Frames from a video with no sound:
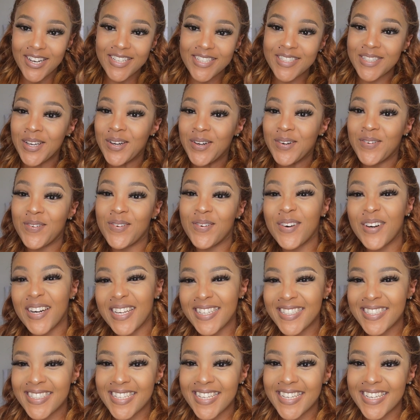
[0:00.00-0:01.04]
guys, what
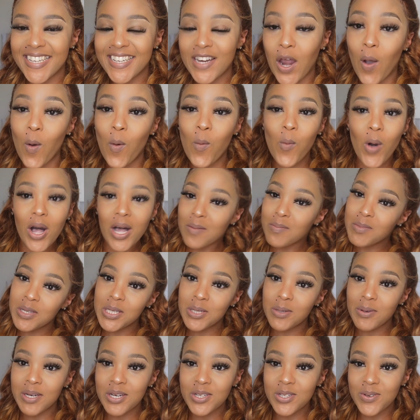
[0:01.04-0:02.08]
is good? Welcome to
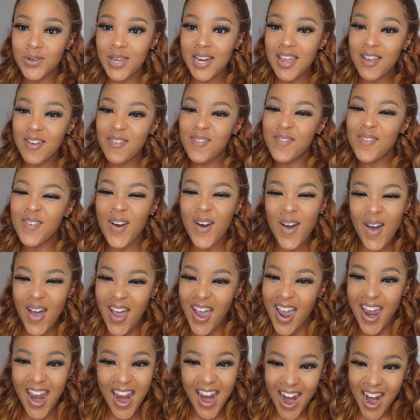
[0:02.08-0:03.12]
2024.
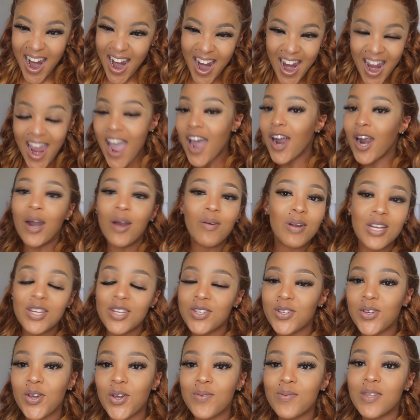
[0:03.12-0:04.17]
I really
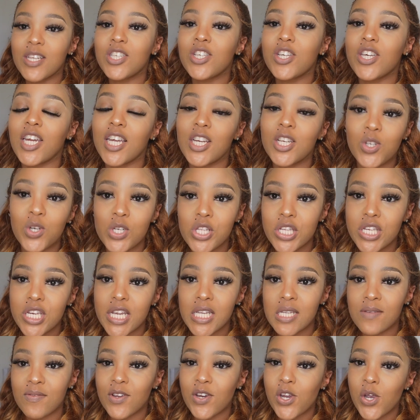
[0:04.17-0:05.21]
do hope that you're gonna enjoy
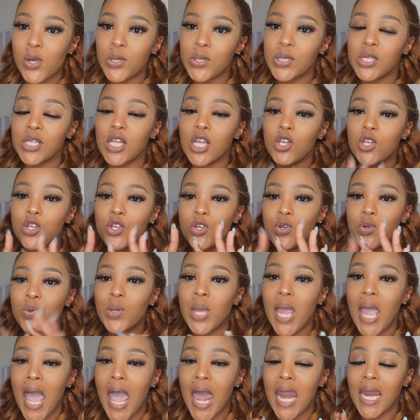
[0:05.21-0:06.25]
today's video so that you
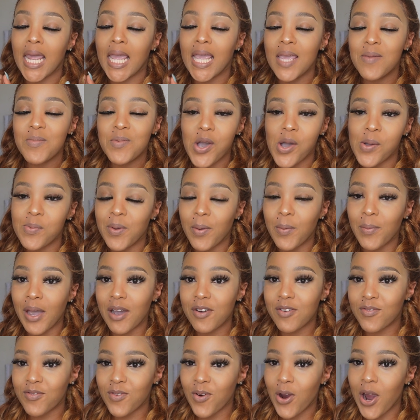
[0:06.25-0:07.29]
can keep coming
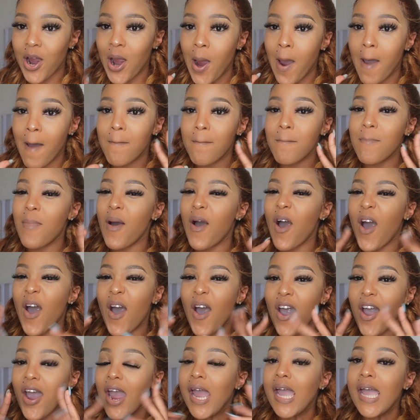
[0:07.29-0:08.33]
back for
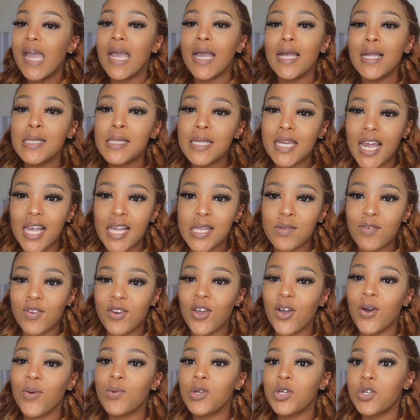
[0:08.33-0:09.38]
more. In today's
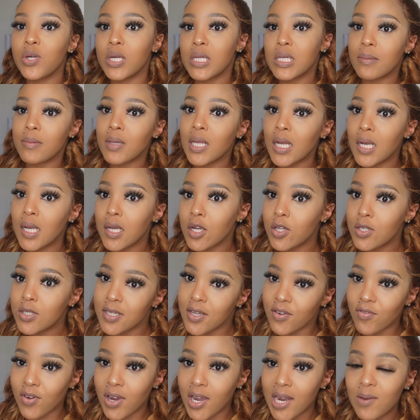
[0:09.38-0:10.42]
video, we're doing something a little
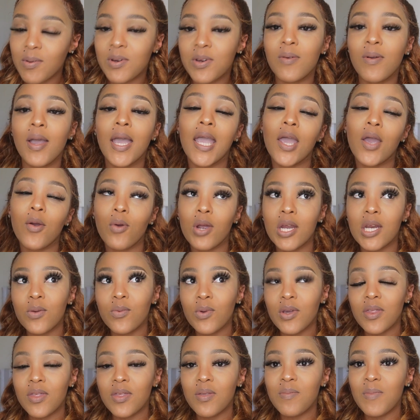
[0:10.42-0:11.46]
different. We're doing a get ready
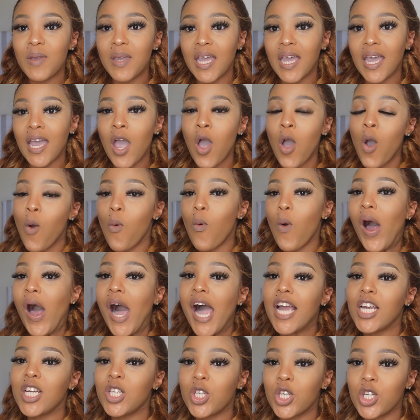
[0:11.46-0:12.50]
with me while
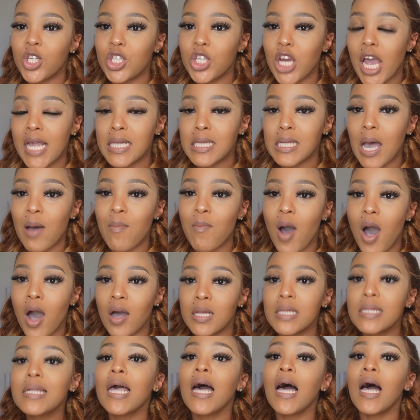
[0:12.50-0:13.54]
I chit chat
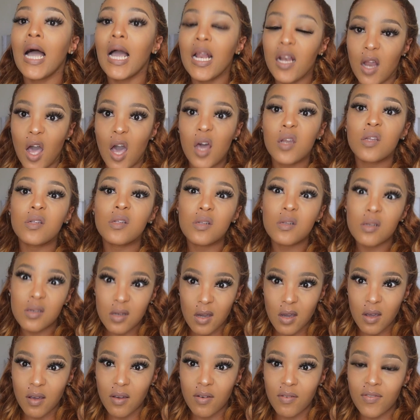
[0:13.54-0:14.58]
about a lot of
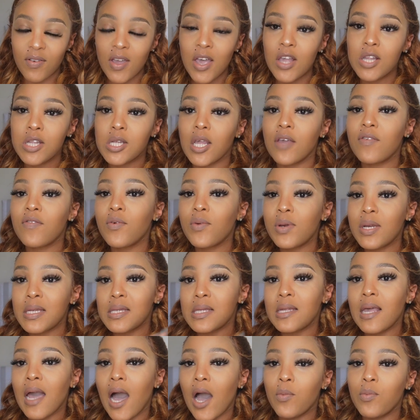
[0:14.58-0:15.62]
stuff. So if you want to
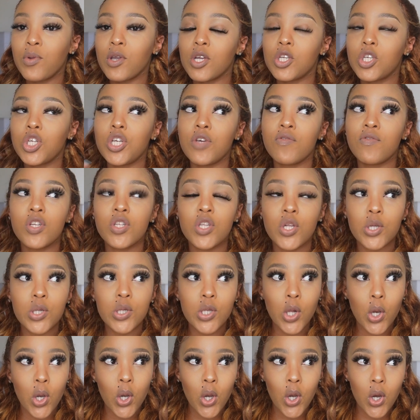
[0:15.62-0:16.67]
see how we achieved
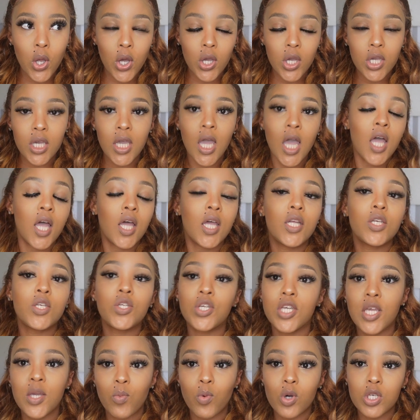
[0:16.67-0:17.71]
this look,
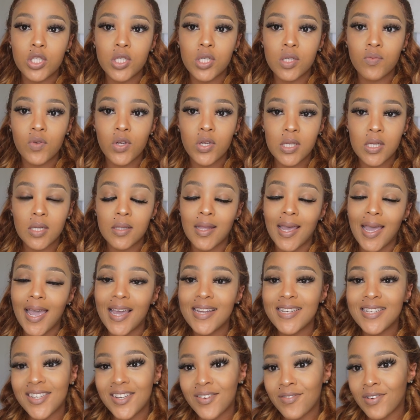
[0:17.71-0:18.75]
do keep watching this video till the
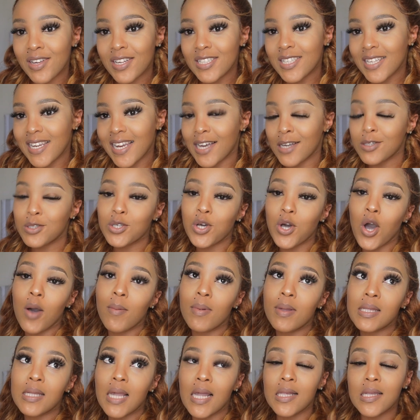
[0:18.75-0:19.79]
end. Don't forget to like, to
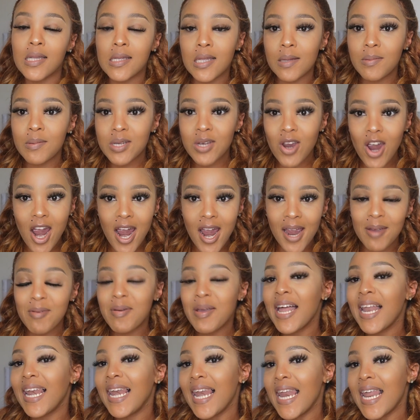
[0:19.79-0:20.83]
comment, and to subscribe.
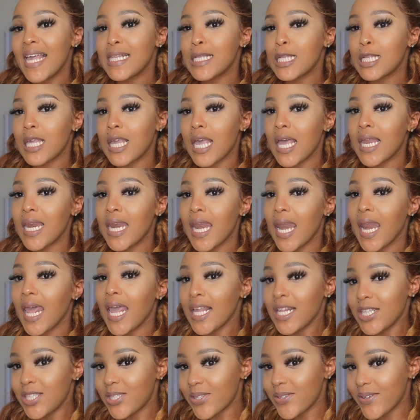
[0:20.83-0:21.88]
Let's get
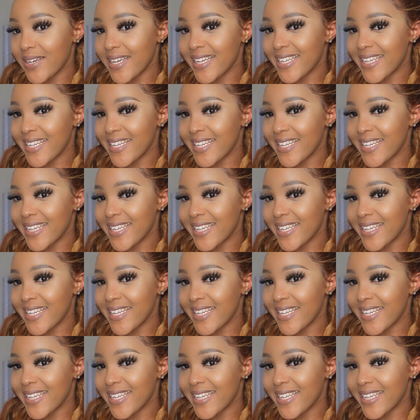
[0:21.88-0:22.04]
into